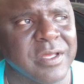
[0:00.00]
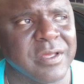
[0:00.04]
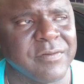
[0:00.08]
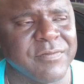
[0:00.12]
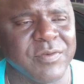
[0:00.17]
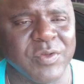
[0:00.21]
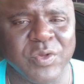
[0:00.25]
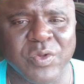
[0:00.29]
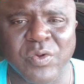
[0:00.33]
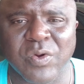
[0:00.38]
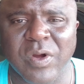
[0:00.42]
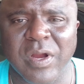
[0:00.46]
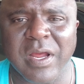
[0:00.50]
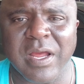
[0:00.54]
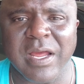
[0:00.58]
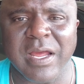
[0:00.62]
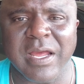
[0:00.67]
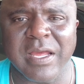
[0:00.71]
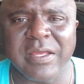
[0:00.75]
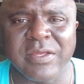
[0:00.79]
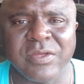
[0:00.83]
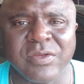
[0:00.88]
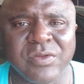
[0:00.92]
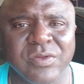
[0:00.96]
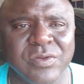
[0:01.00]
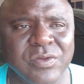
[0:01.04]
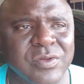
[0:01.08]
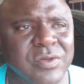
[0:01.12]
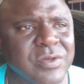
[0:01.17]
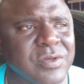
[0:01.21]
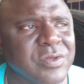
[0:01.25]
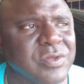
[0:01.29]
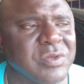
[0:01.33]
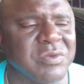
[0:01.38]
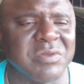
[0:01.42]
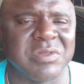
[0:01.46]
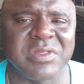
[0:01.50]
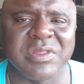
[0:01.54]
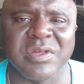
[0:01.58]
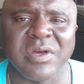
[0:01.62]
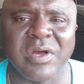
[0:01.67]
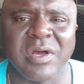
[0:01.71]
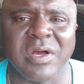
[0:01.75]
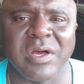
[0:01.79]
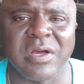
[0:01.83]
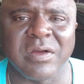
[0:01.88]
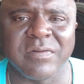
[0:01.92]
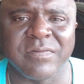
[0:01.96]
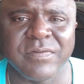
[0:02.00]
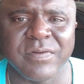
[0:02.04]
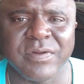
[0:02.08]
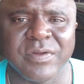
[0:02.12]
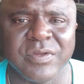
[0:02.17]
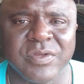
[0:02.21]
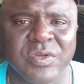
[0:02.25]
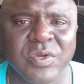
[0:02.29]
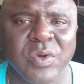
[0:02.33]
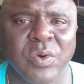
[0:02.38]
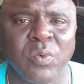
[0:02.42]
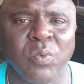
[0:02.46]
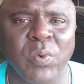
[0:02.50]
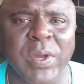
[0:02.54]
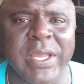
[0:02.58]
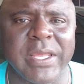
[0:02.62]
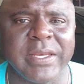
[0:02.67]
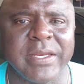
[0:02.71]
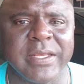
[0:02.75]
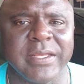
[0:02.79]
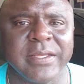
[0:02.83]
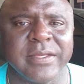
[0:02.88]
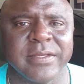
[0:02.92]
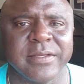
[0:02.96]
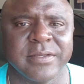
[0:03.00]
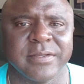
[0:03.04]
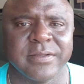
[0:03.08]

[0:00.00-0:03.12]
if you cry, you, you soft. You're a weenie.